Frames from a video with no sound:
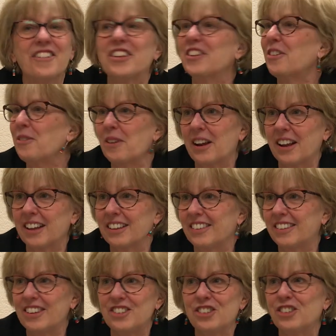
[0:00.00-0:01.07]
Oh, you know what I'm going to
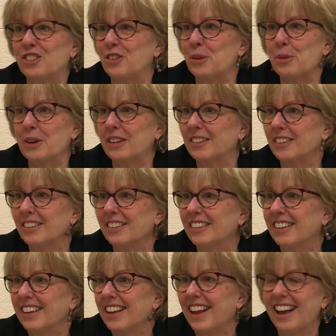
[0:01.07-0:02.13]
say? Just do it.
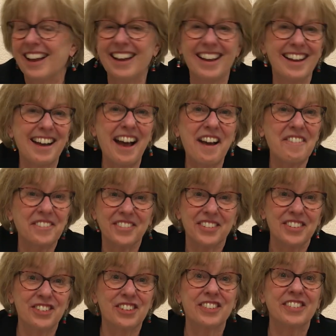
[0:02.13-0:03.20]

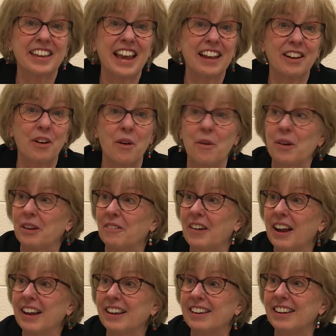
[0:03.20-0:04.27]
Just get going,
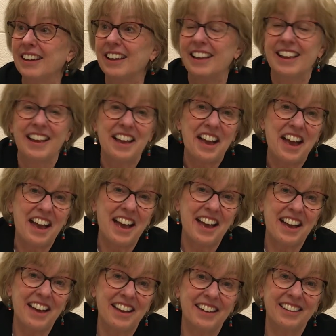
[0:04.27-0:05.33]
right?
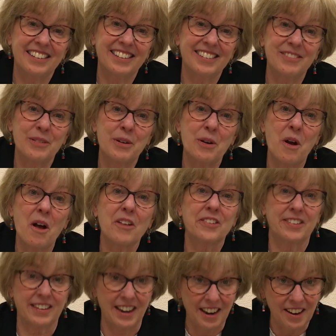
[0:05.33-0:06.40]
We're all
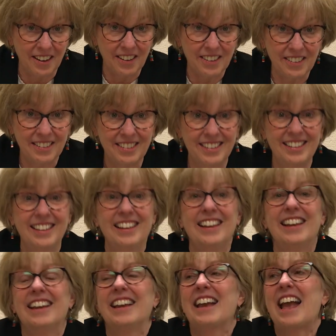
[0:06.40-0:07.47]
scared.
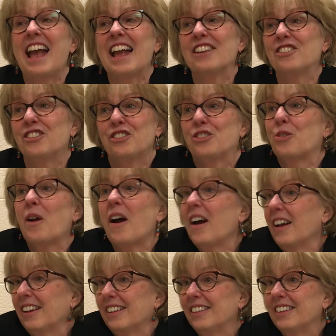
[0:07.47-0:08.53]
And just
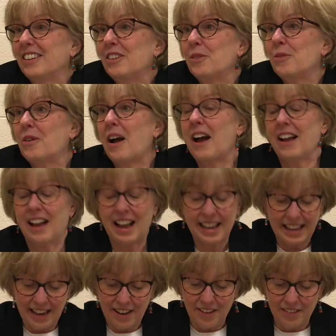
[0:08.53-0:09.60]
try. I
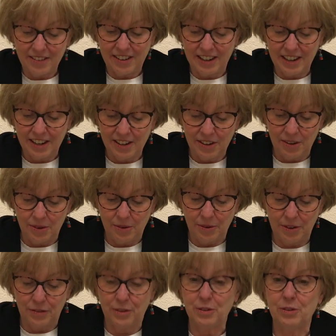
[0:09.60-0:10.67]
guarantee you,
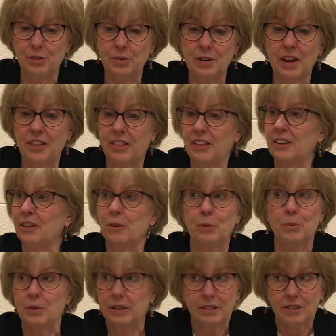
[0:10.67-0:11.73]
if you do nothing, you
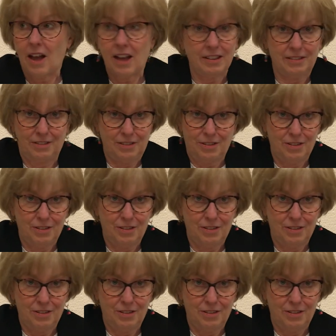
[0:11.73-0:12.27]
will not